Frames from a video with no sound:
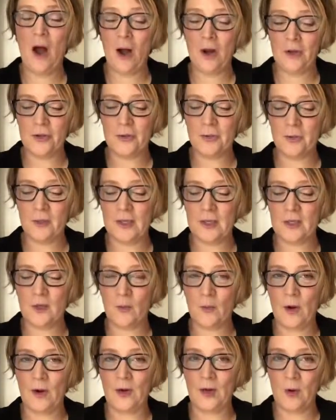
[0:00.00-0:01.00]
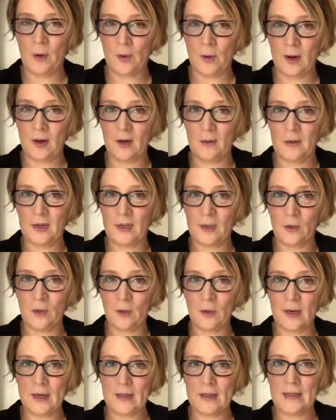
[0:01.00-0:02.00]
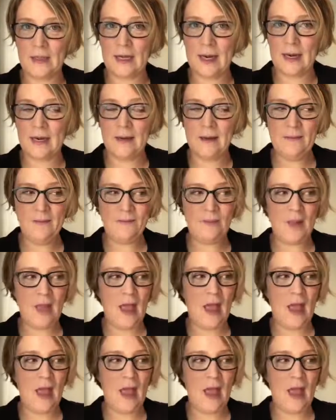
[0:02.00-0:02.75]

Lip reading: Also a link to where you're going to be storing the data.